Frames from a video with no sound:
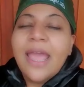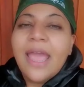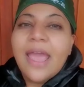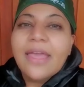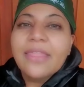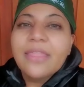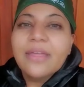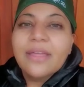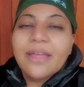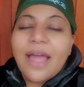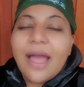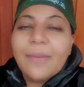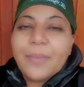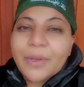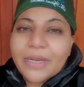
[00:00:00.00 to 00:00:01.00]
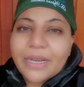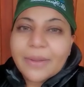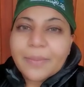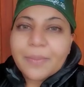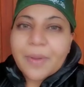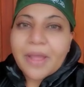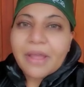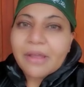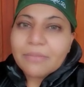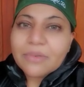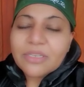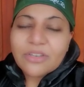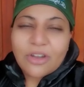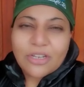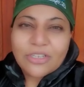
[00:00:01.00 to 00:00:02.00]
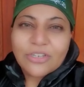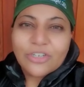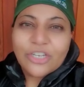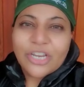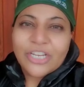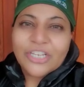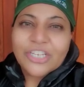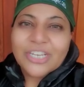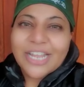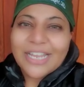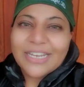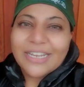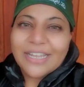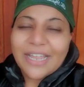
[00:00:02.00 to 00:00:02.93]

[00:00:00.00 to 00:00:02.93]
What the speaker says: and the upper lip starts to change color.